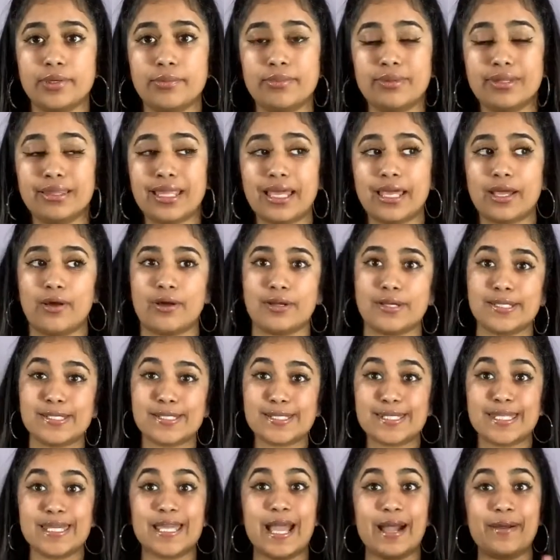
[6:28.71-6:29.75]
But, like,
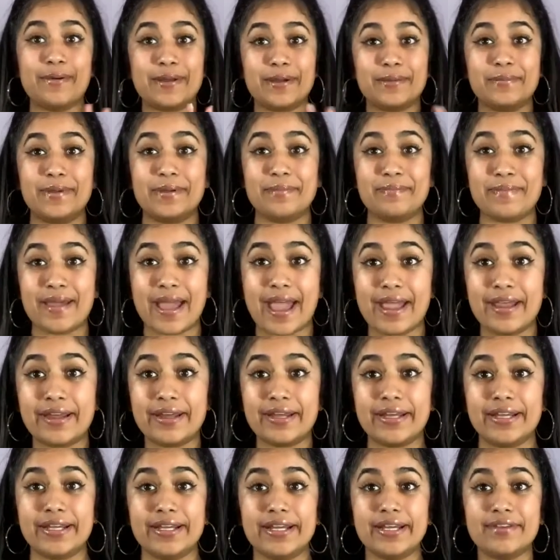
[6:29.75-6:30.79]
honestly, I would have been mad at
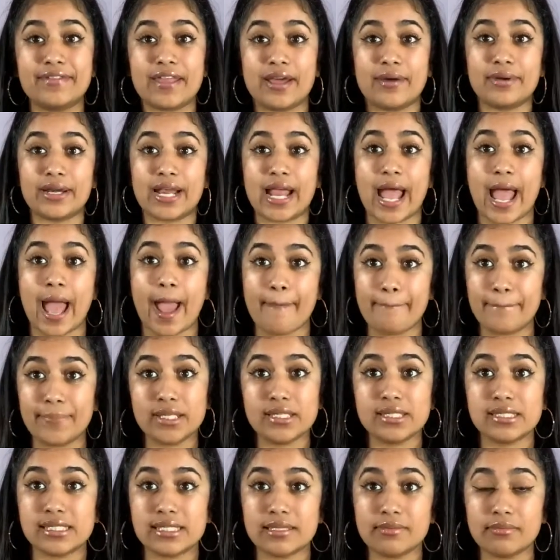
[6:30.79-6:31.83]
her if that would have
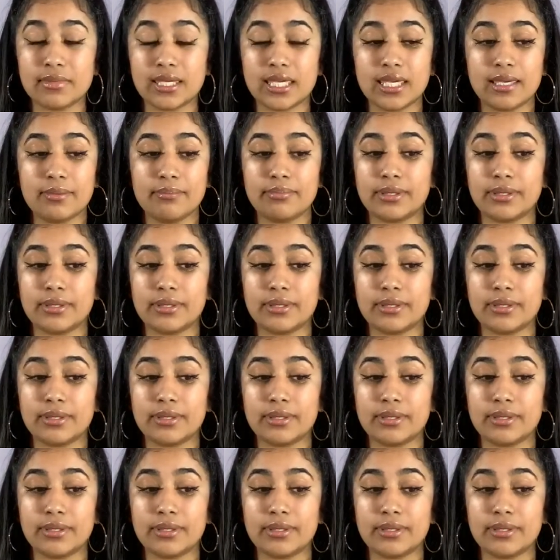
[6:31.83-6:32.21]
happened to me.